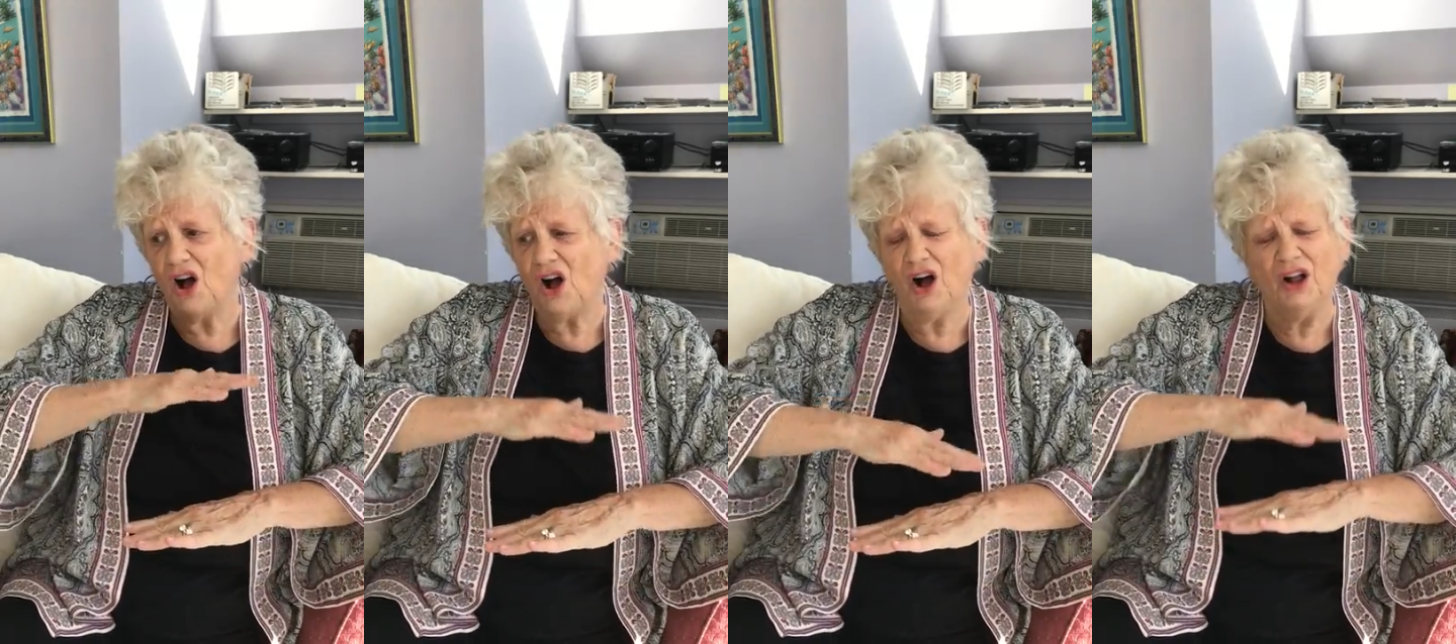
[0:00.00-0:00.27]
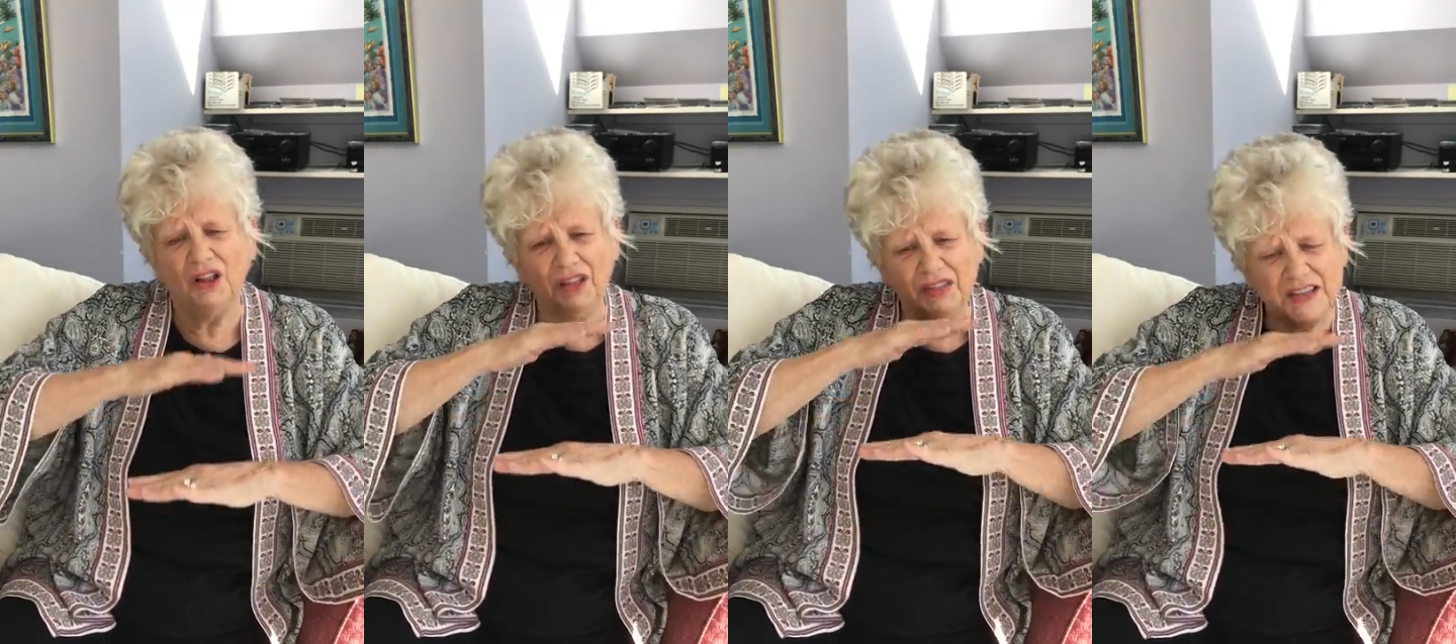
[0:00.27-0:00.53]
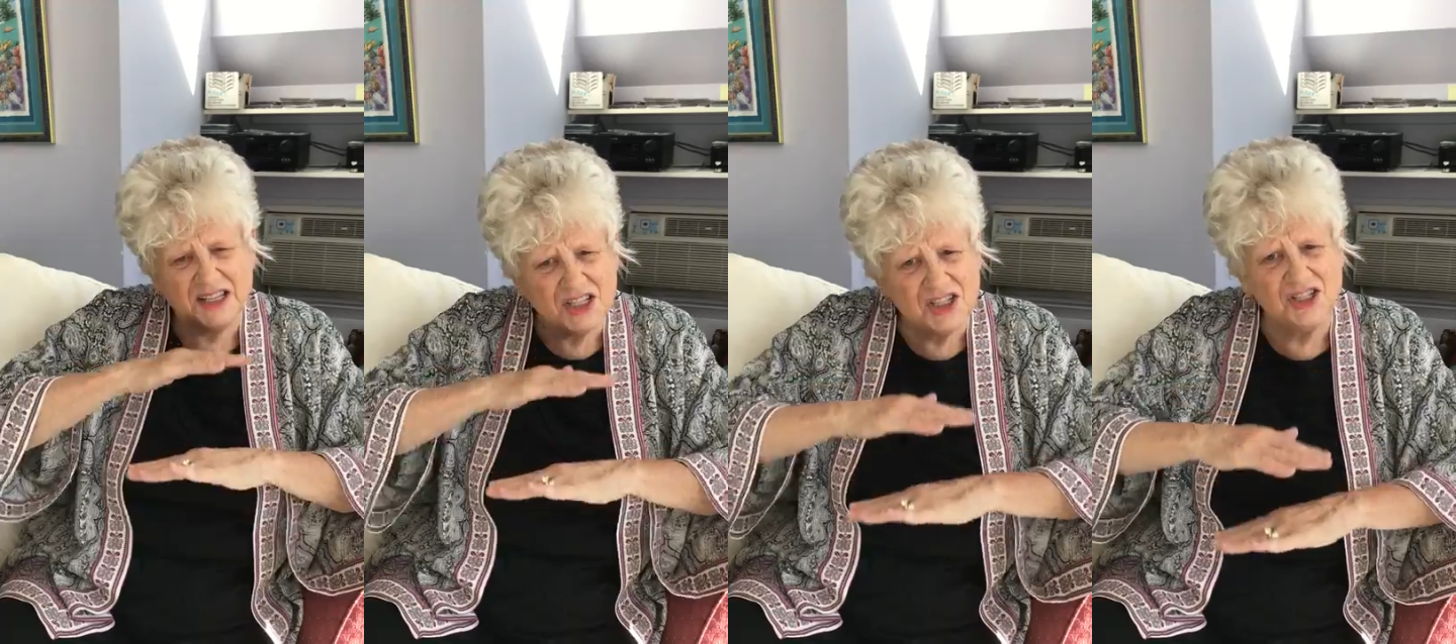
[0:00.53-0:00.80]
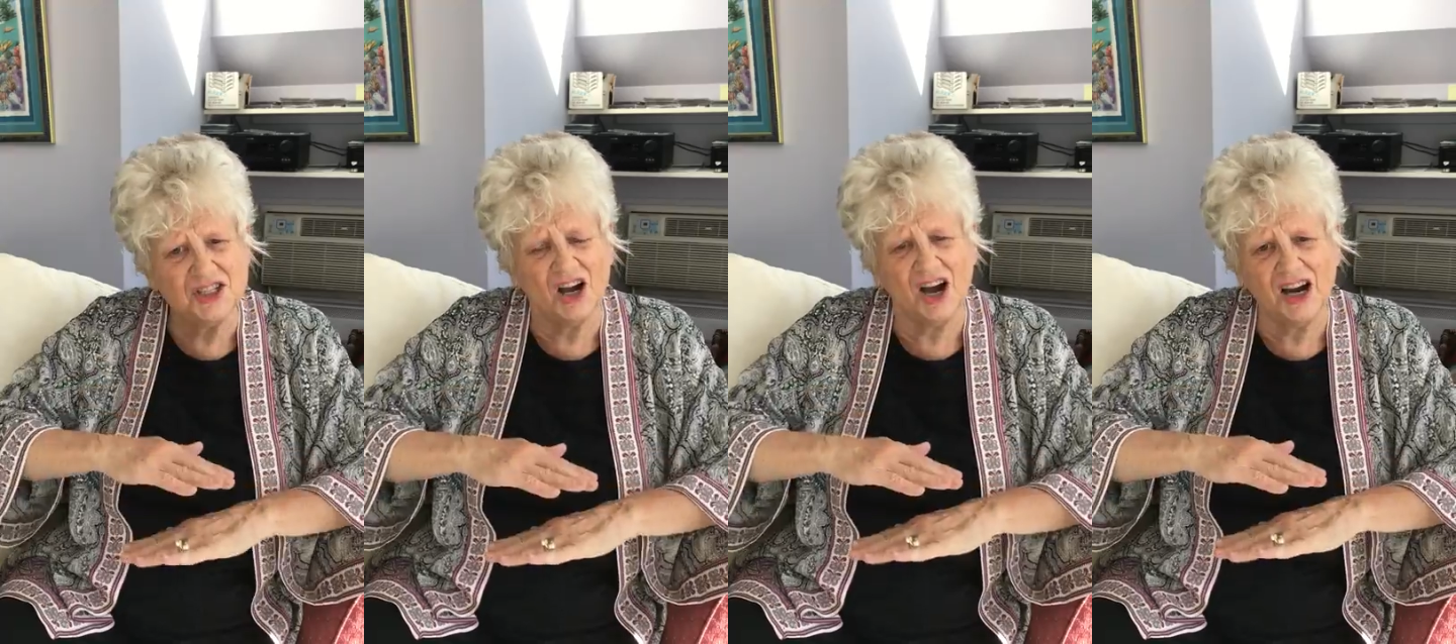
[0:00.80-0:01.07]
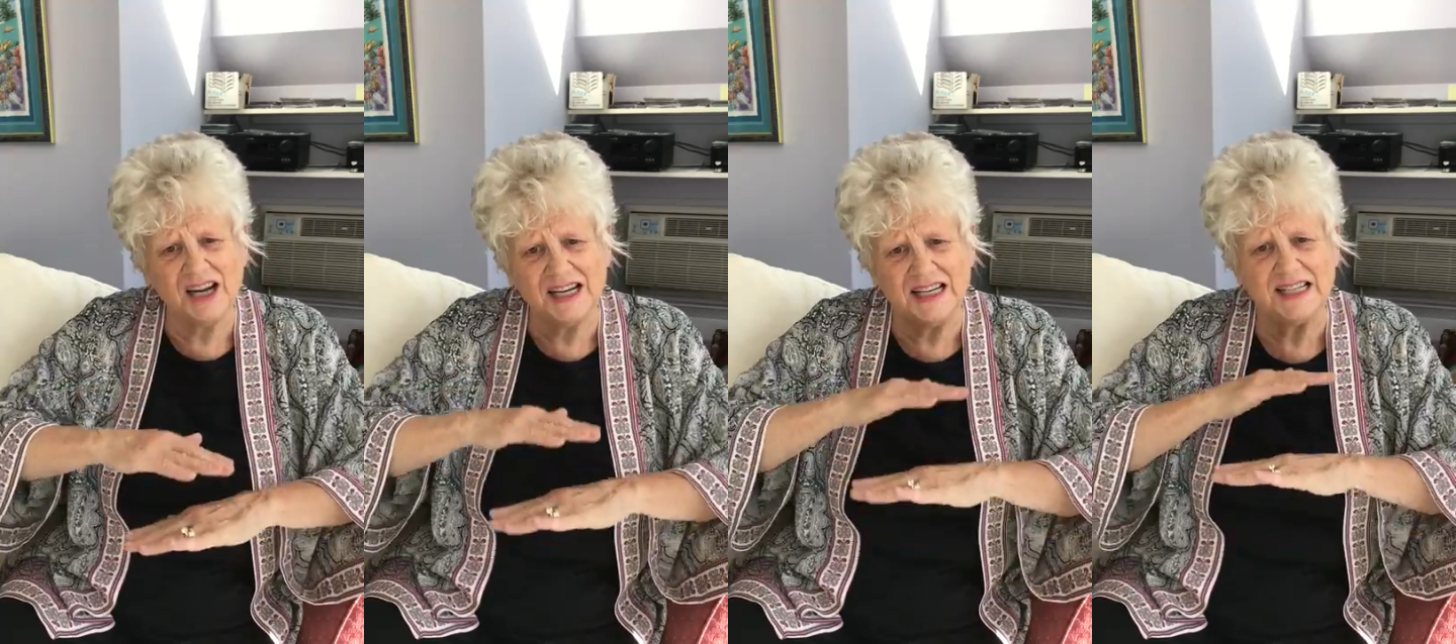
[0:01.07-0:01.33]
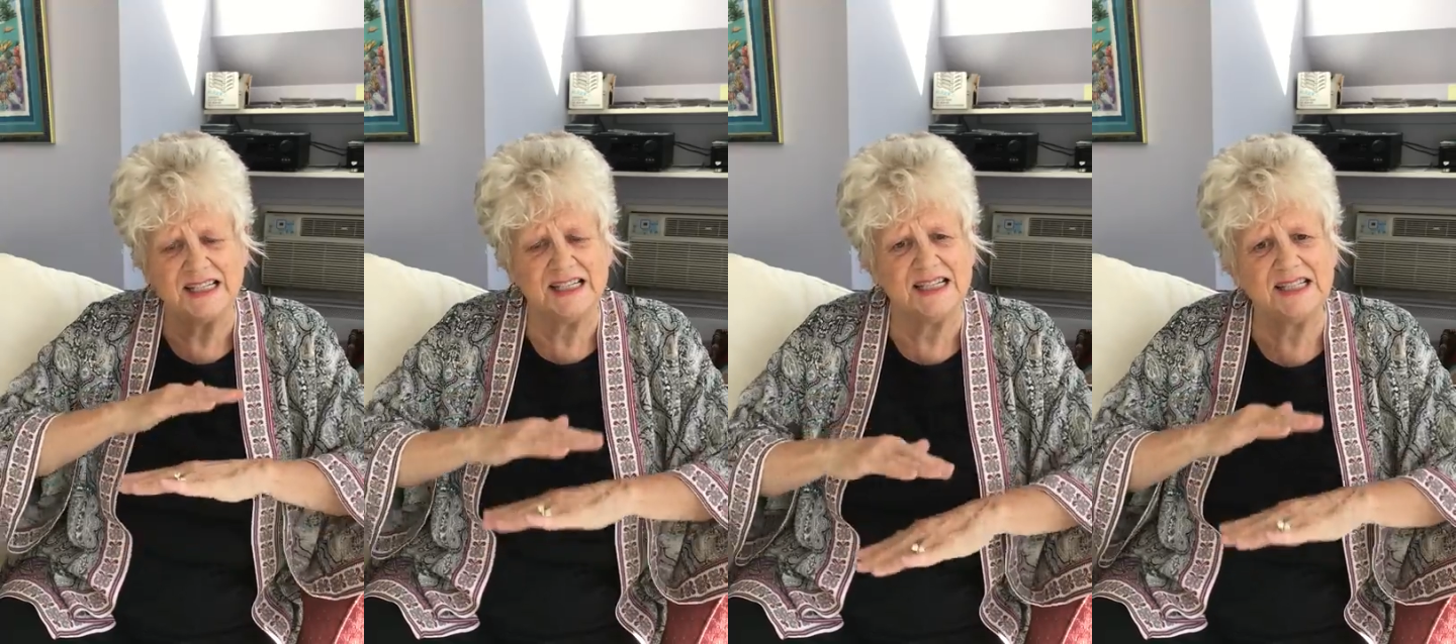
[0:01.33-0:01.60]
all of this
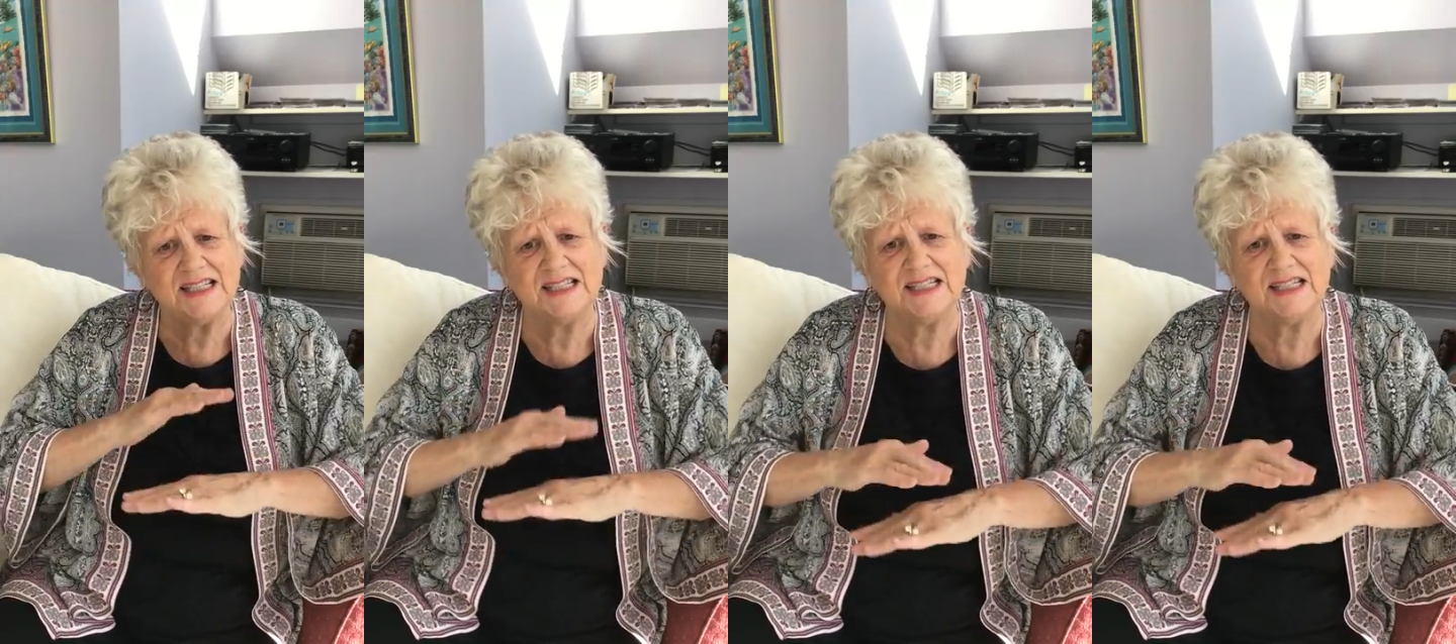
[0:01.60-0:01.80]
darkness that